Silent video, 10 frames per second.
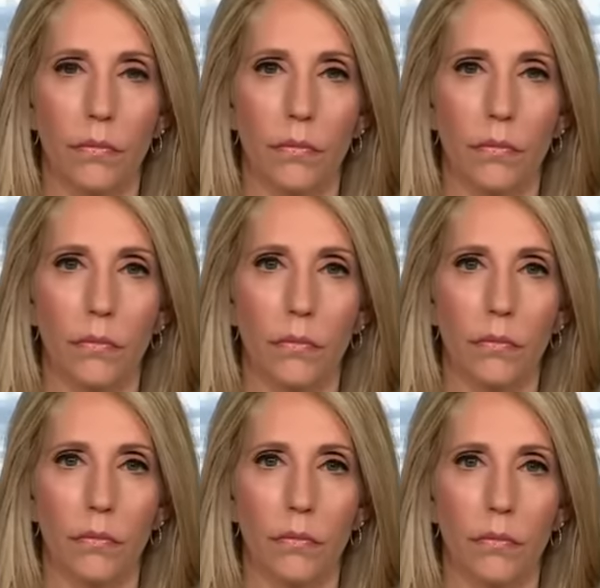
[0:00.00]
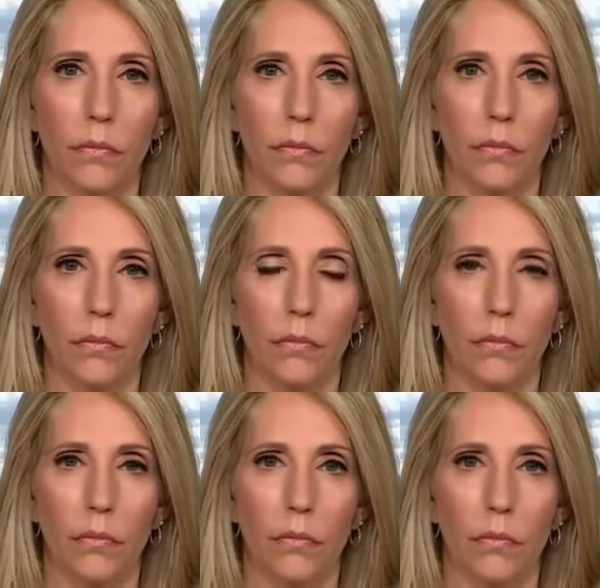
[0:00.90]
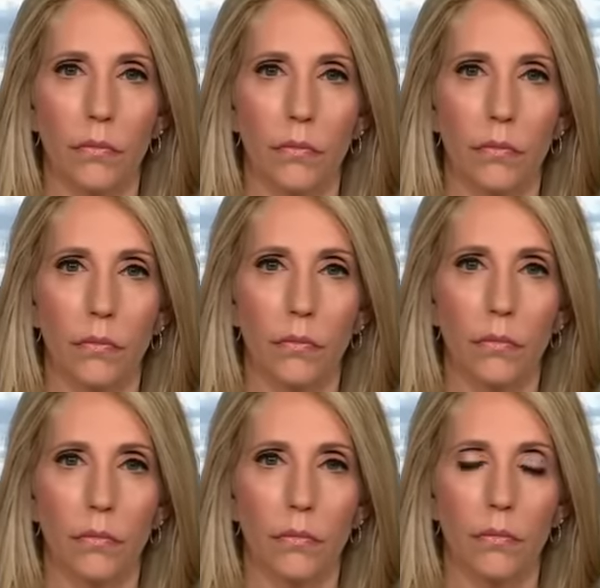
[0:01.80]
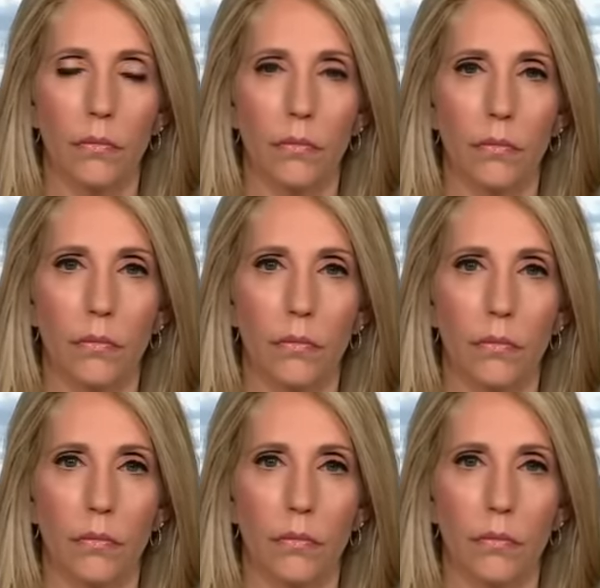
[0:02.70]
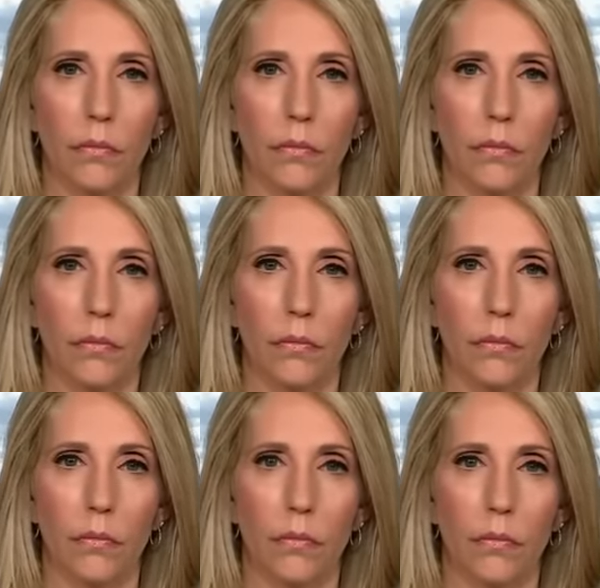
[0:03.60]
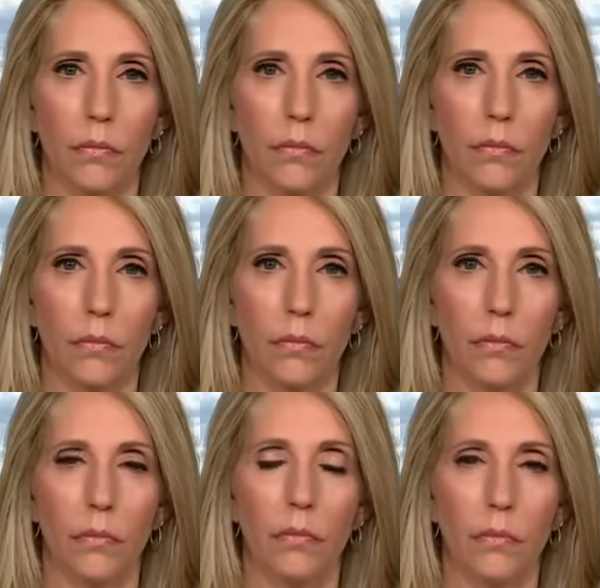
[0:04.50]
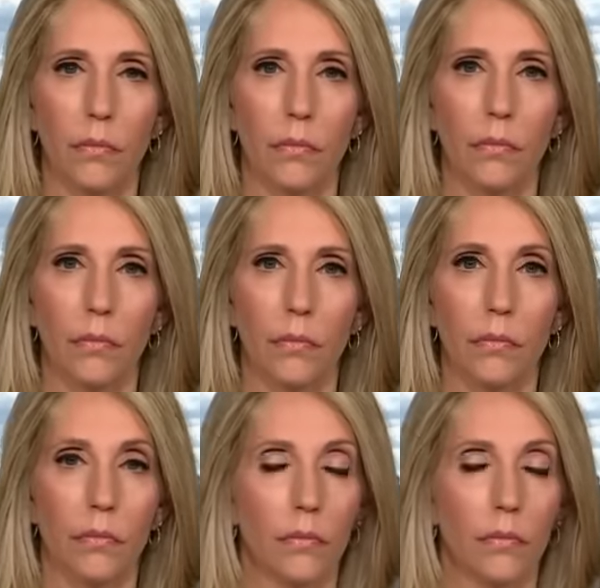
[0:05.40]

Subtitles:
(not speaking)